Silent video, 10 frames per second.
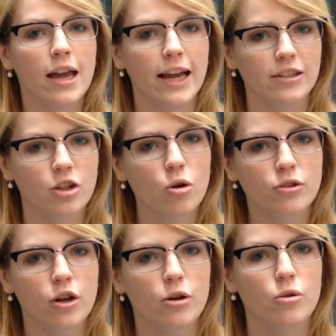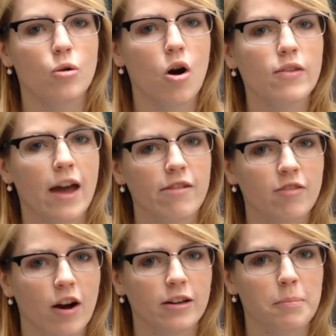It's also, on that
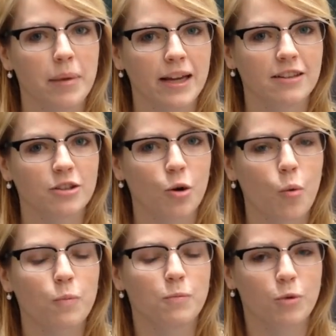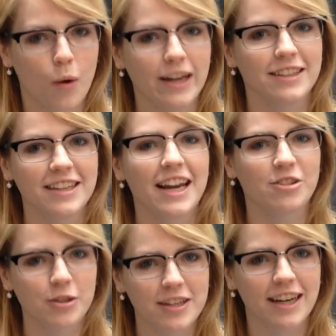front, been quite
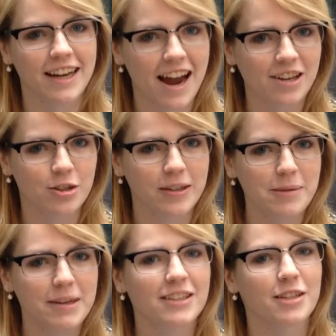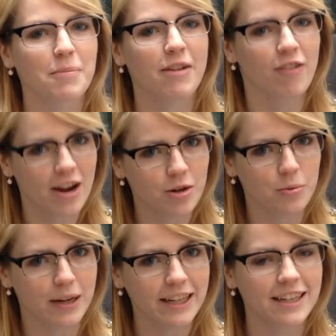interesting, actually, because it's my
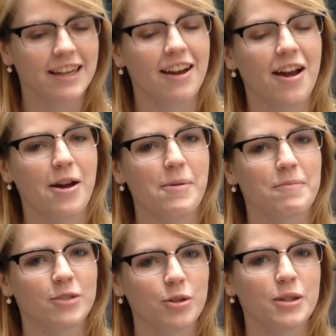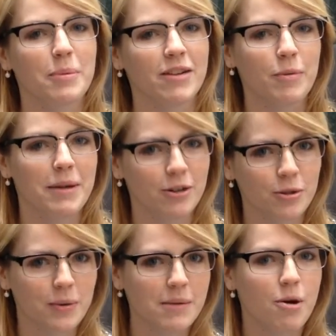final week, um, so it's a bit of a
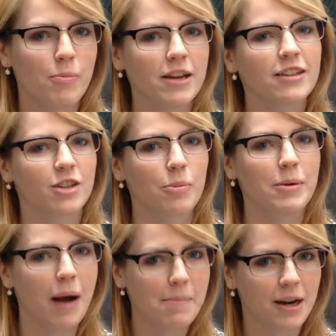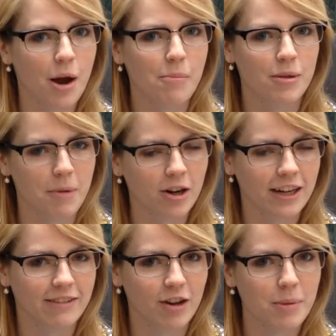bittersweet moment because I'll be wrapping up with
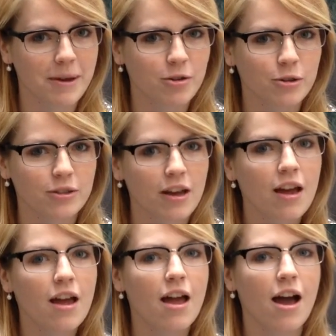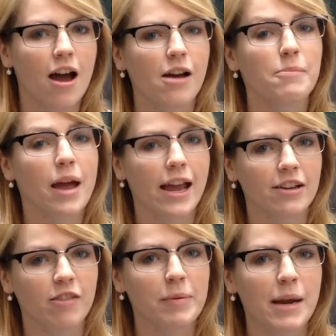marketing fundamentals, um,
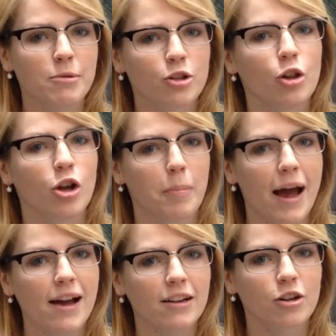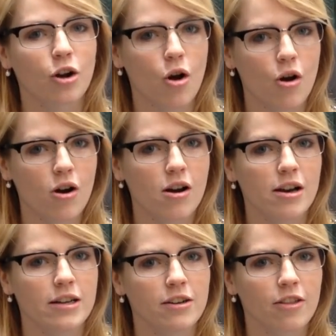and I've been able to look back
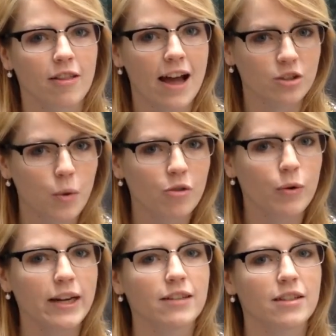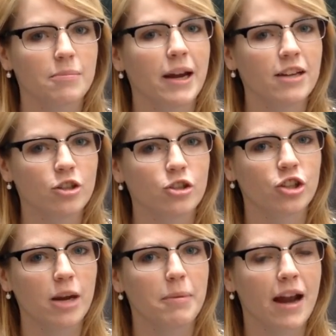on the last twelve weeks in my
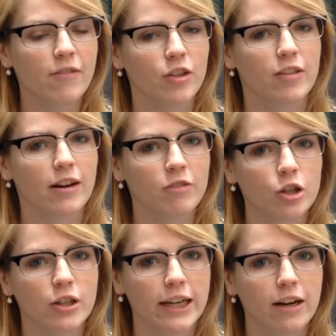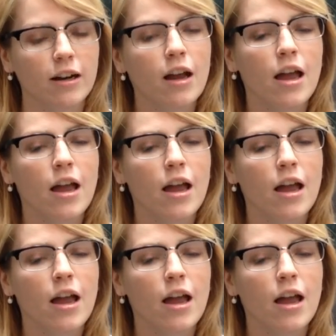internship and everything that I've learned here.